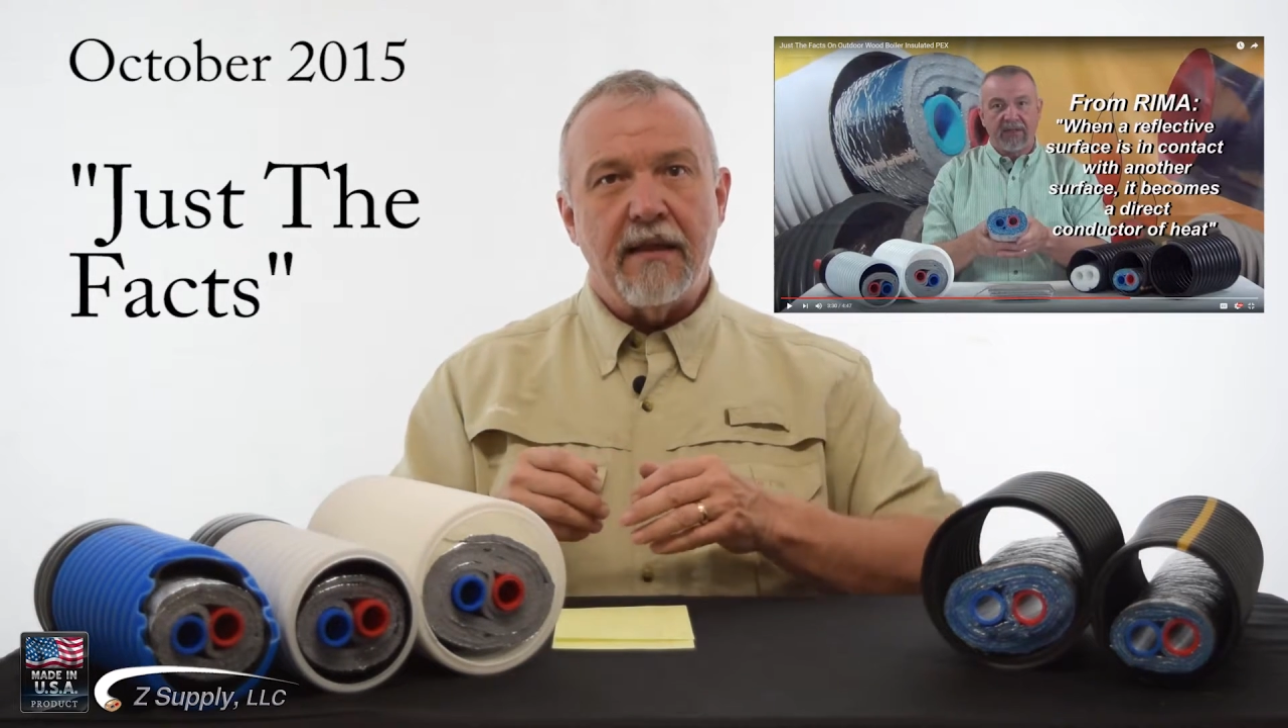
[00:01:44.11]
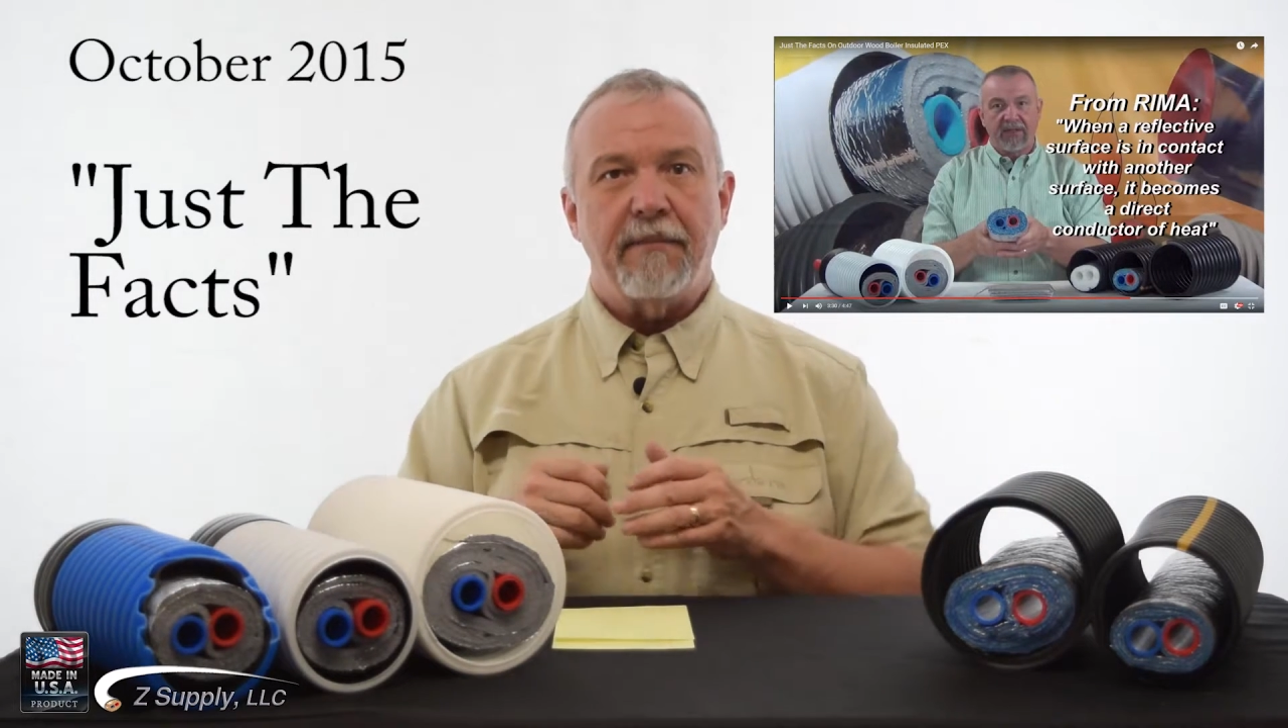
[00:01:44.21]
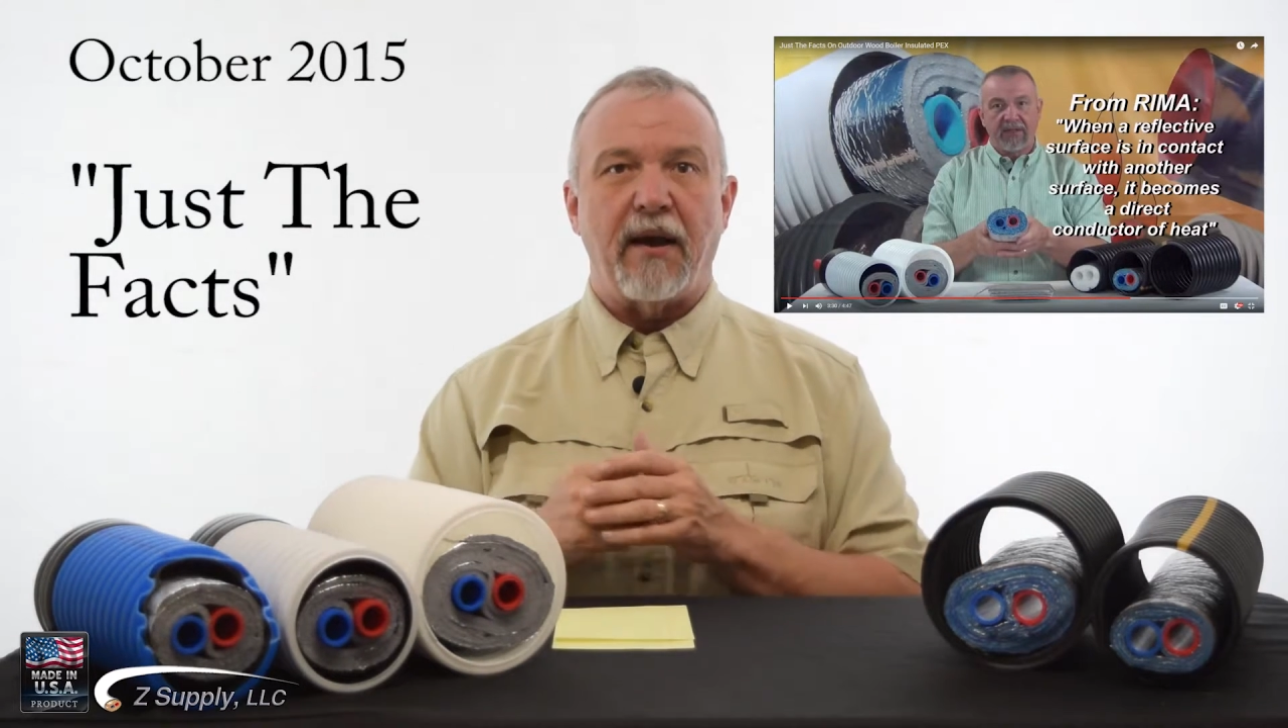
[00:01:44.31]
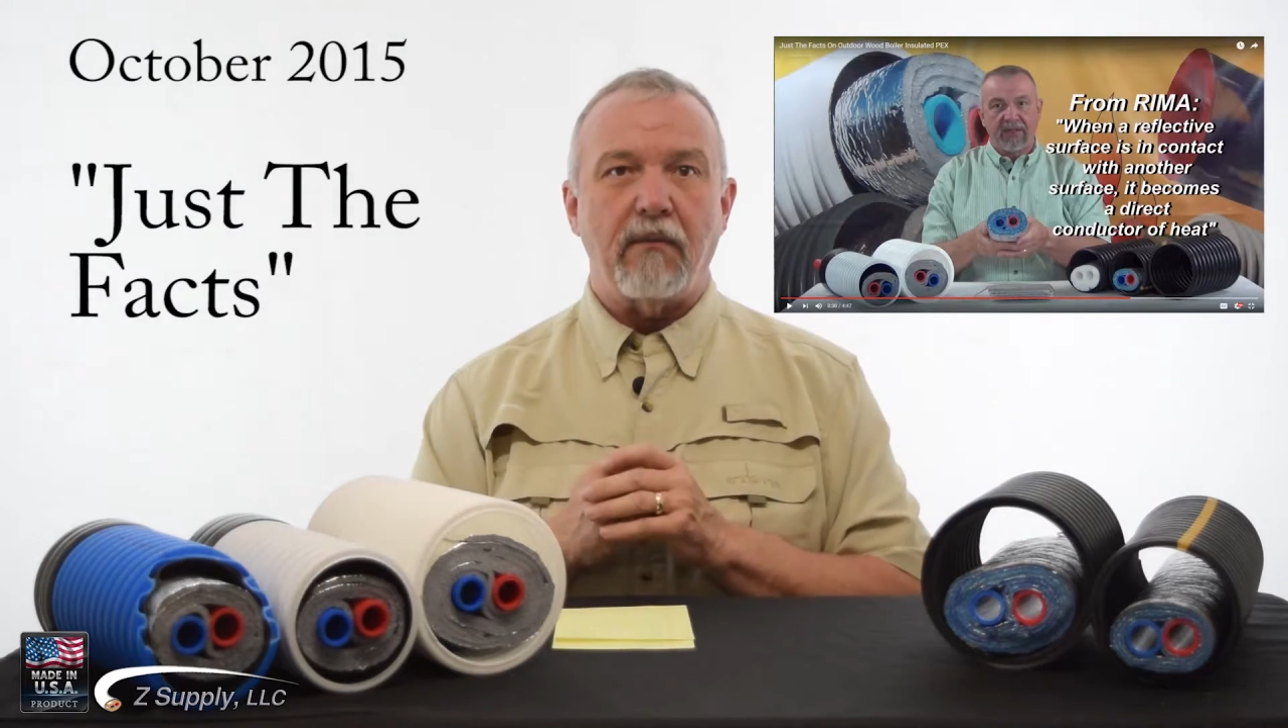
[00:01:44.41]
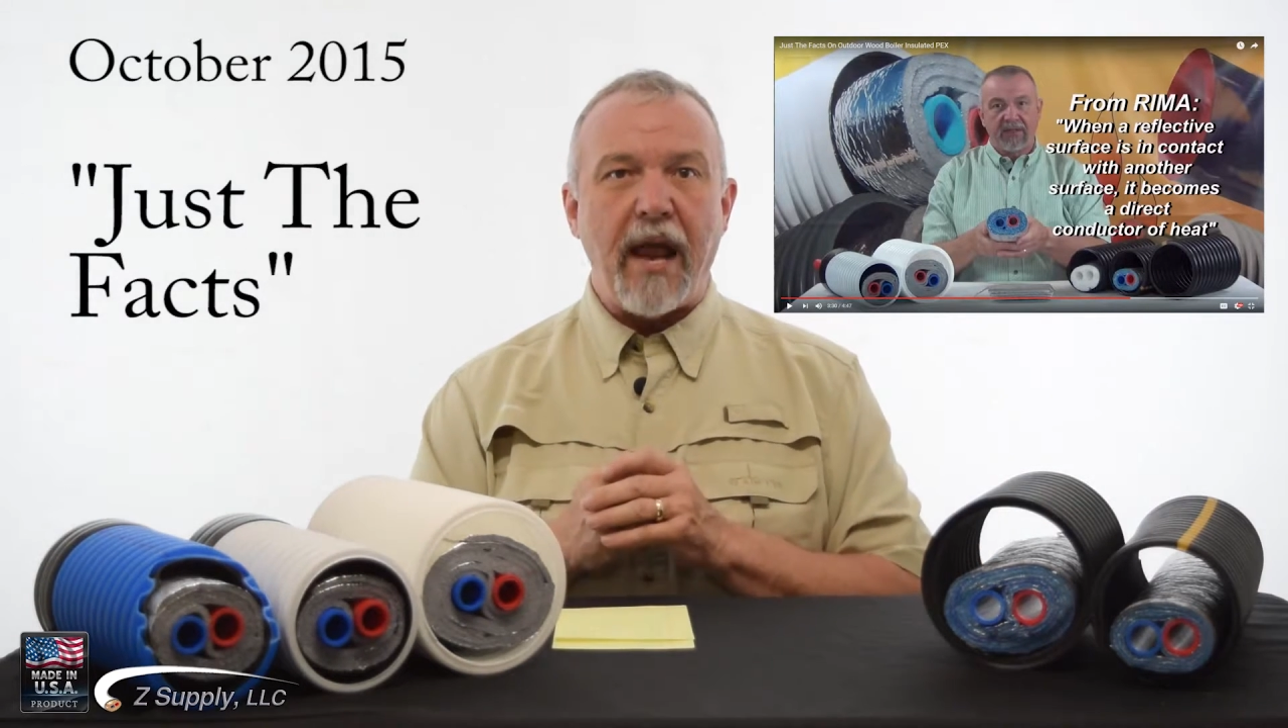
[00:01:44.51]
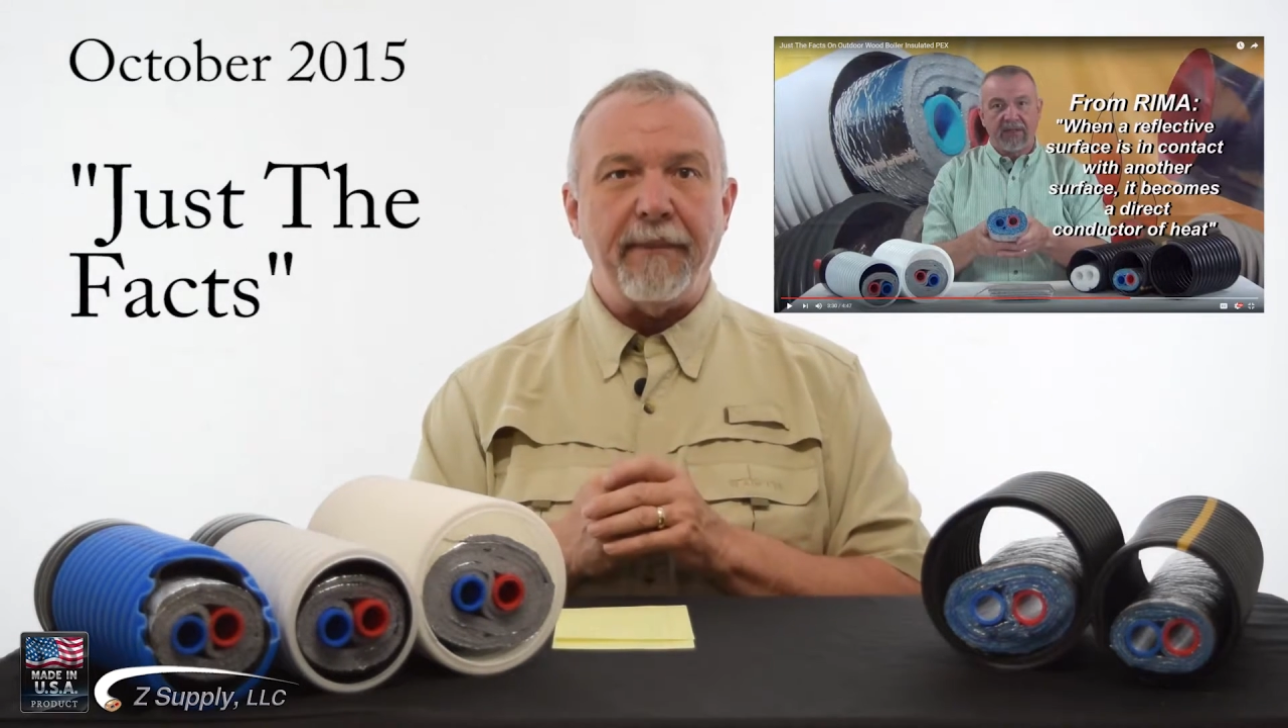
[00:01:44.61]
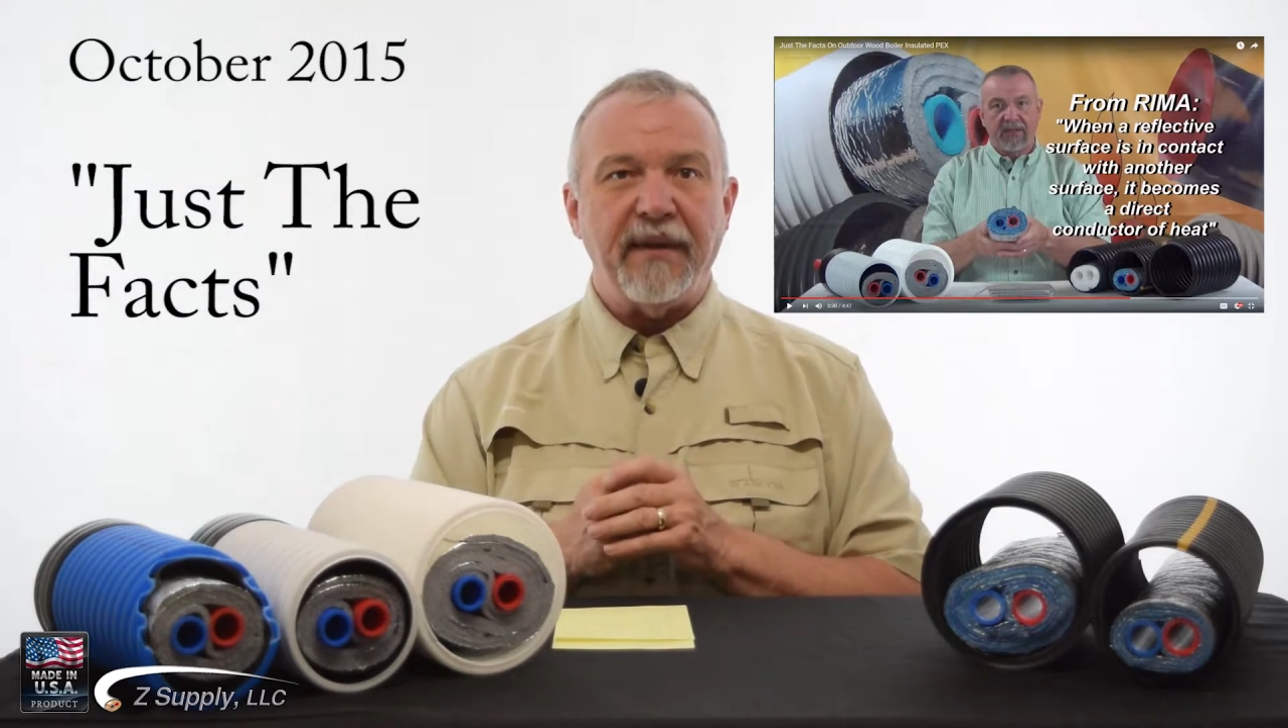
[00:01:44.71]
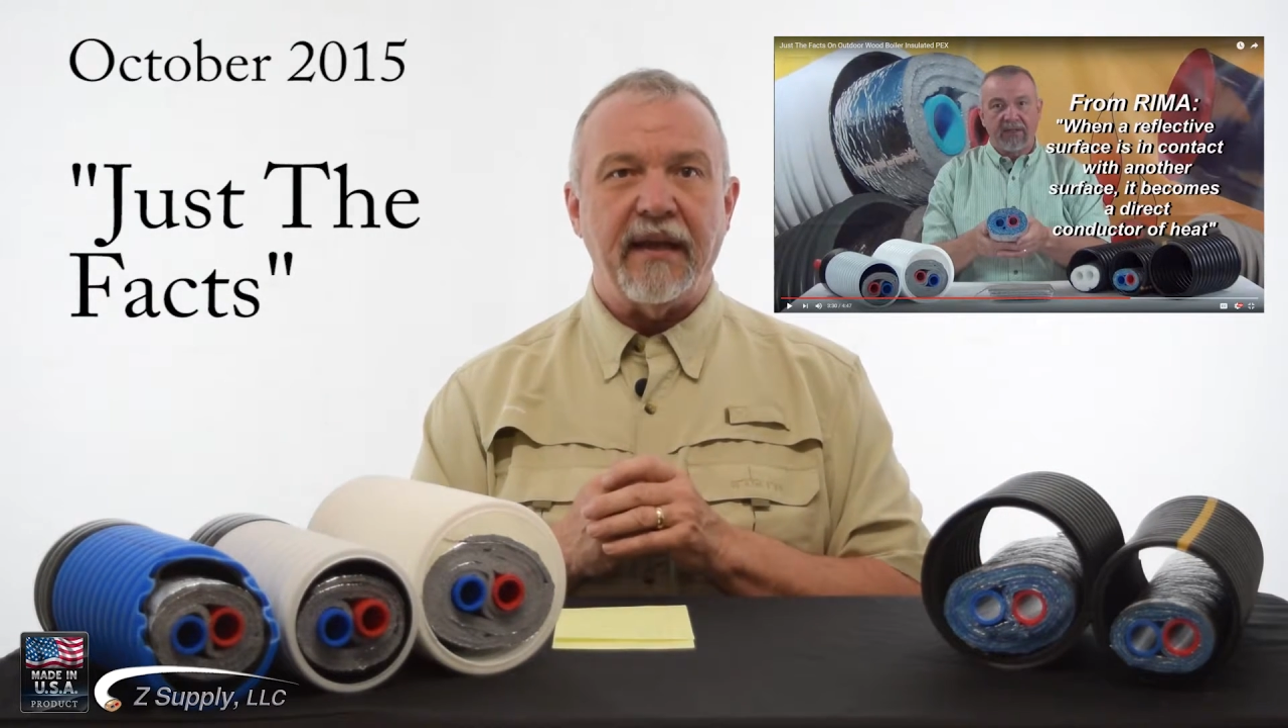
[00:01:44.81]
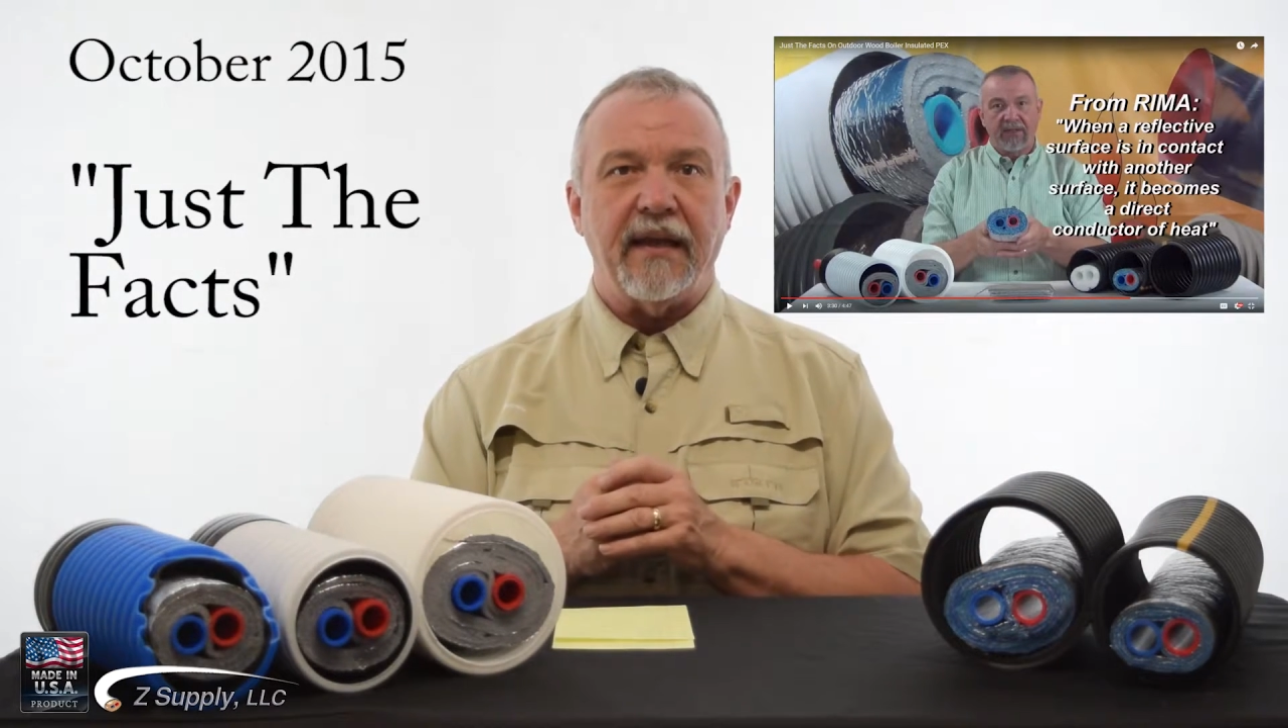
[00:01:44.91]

by wrapping it